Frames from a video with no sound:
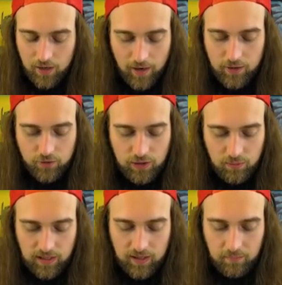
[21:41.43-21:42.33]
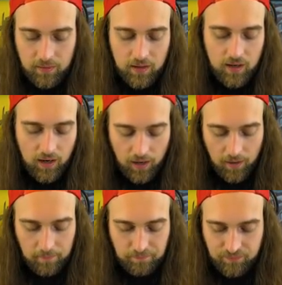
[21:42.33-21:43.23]
Uh, Decree will get them.
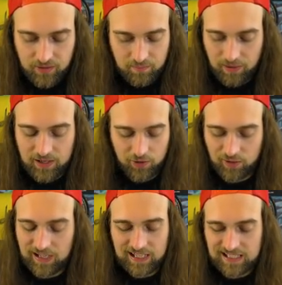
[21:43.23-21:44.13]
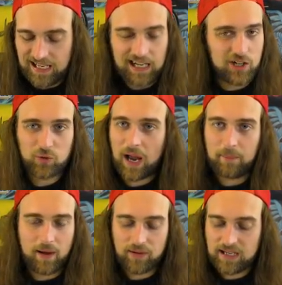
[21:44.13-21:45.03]
Um, you play Decree against any
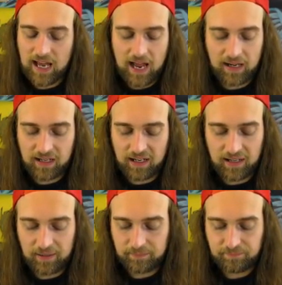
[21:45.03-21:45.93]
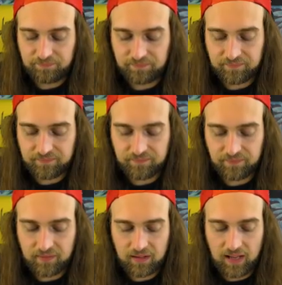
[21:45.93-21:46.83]
trap heavy deck. Um,
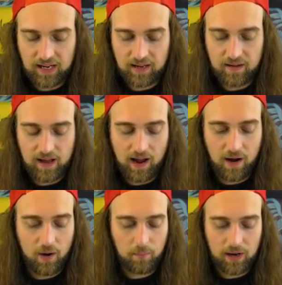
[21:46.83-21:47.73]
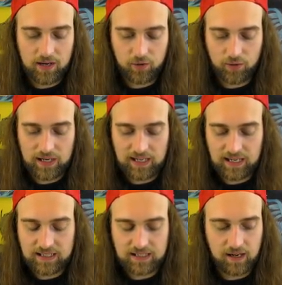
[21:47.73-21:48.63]
like uh, I, I will play Decree
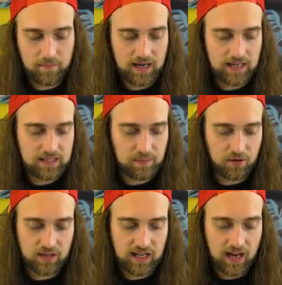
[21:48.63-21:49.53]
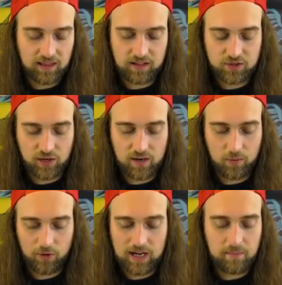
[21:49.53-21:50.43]
against um, any Spirit deck that's trying to,
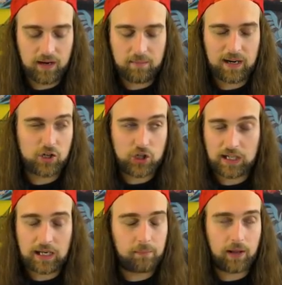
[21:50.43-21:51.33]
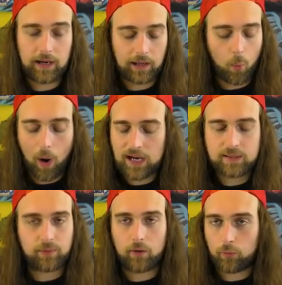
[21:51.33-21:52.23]
or anybody being cheeky playing like
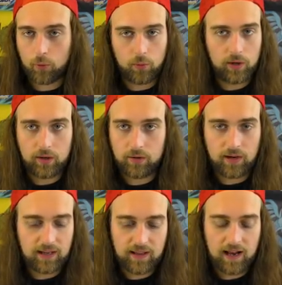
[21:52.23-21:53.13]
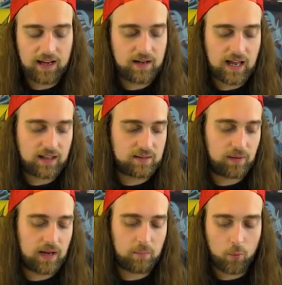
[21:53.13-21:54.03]
Widespread Ruin or any of that. Any deck that's
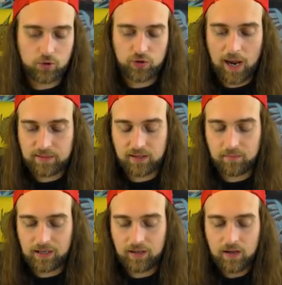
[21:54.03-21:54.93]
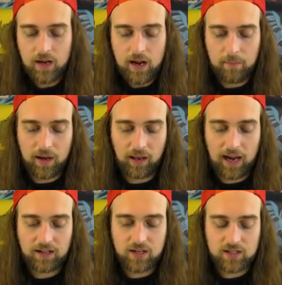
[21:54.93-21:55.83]
playing more traps than me, but
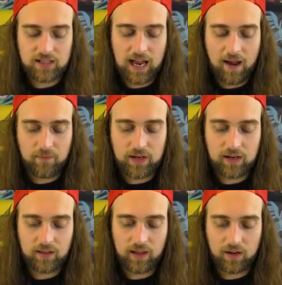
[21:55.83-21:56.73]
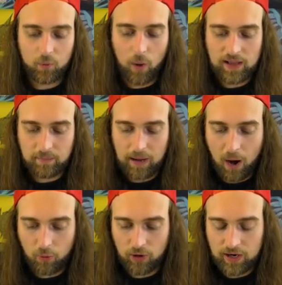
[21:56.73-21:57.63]
like doesn't have the like quite the
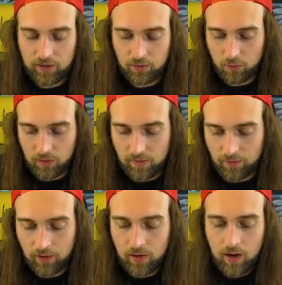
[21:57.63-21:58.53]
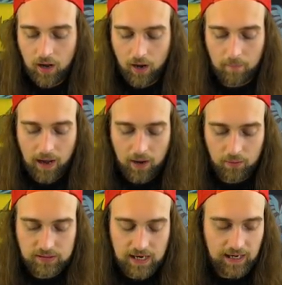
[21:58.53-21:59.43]
power I do or whatever. Um, I
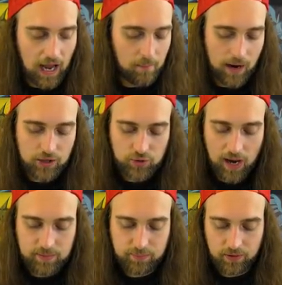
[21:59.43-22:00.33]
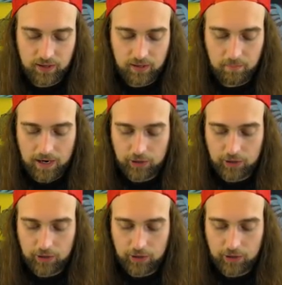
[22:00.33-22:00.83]
will take out my traps, put in my